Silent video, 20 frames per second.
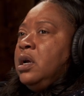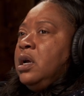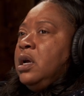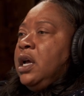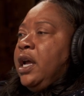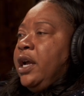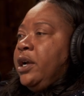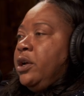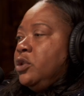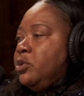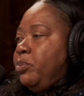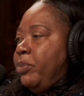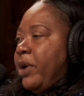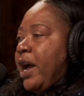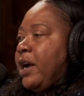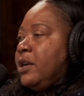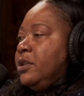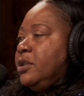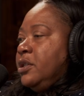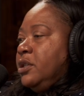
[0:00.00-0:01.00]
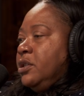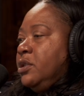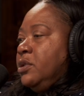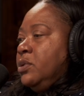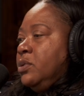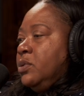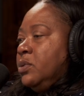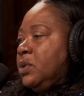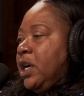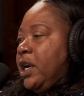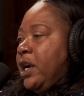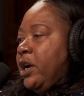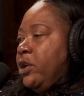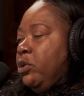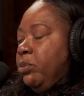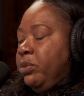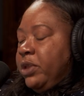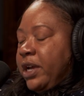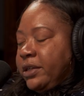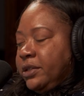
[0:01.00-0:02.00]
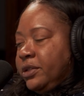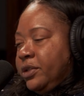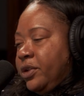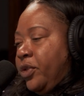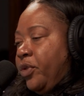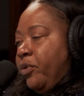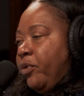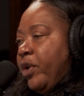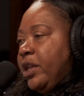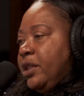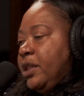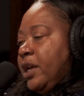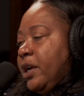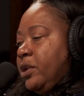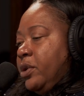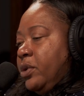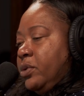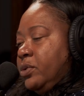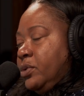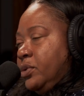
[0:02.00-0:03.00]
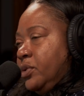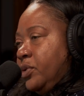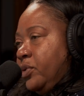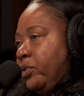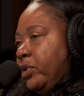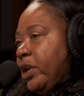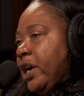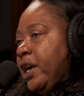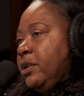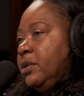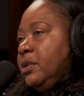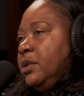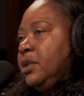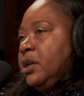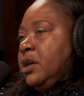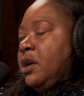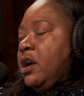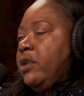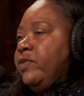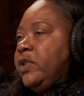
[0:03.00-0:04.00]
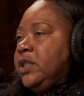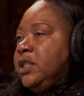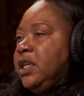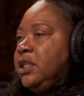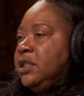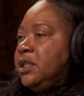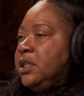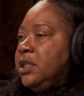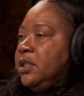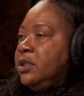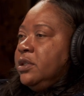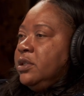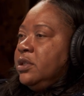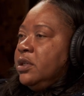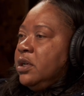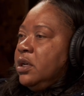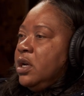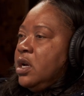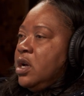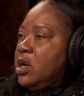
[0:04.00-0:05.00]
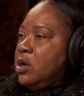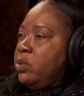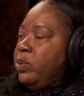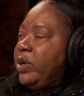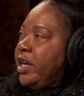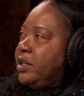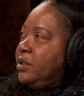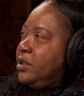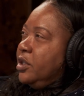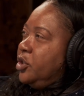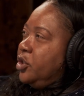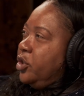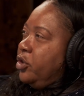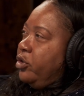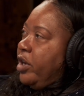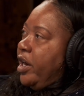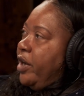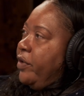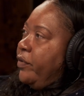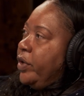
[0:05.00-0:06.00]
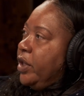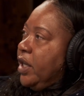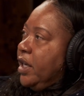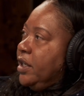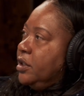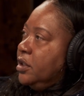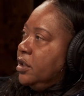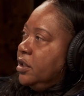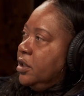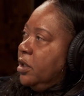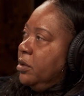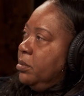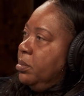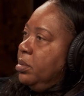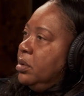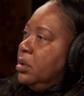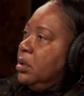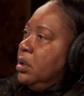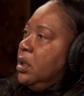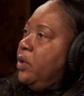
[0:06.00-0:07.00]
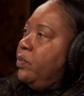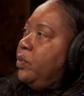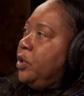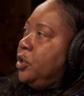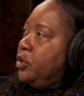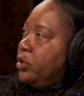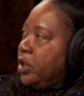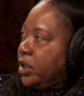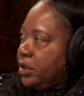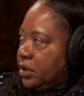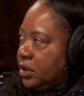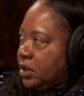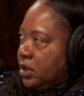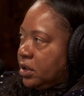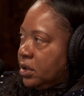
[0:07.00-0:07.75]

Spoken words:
it goes back to, and I hope that's the thread that goes throughout the conversation, is we had such a great relationship and we trusted,